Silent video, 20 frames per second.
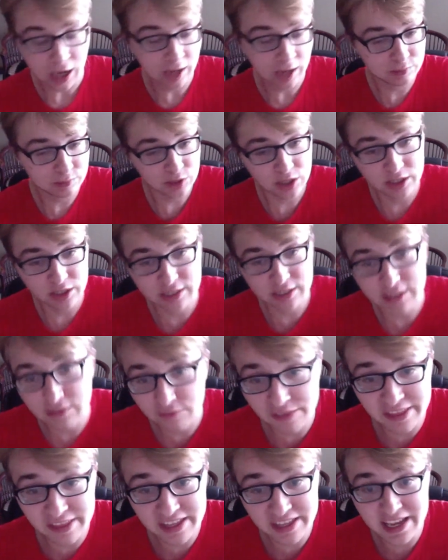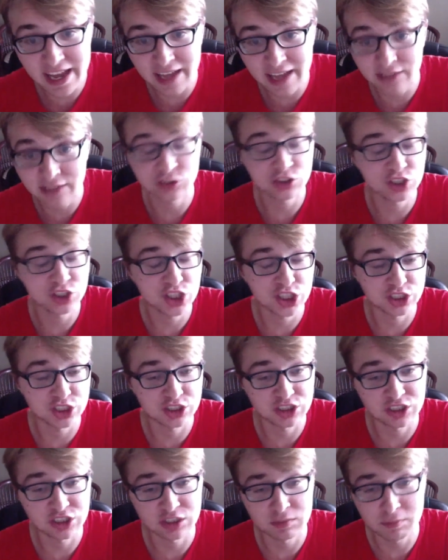gonna give the edge to
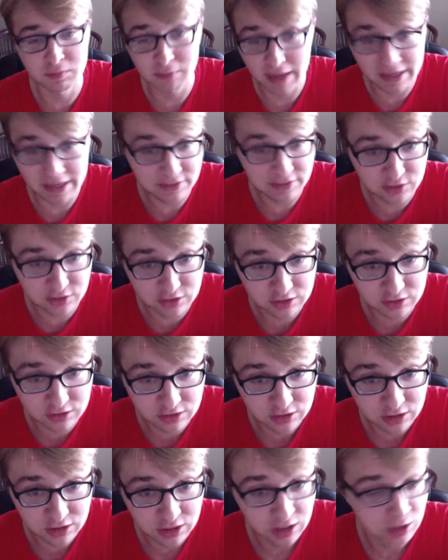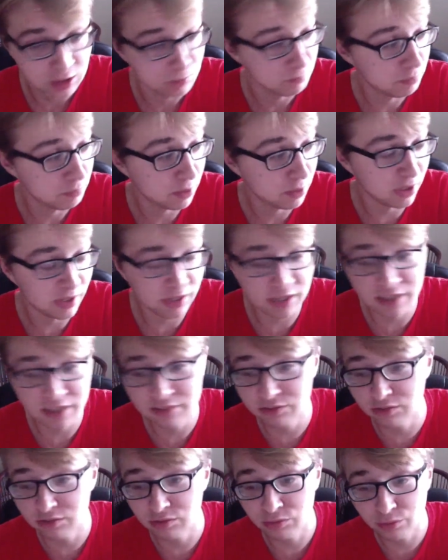Smets, but it's
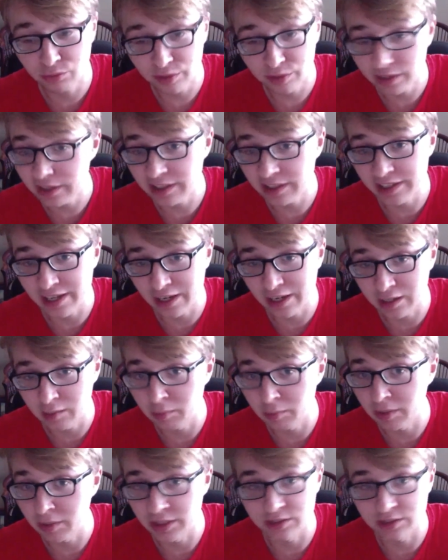really anybody's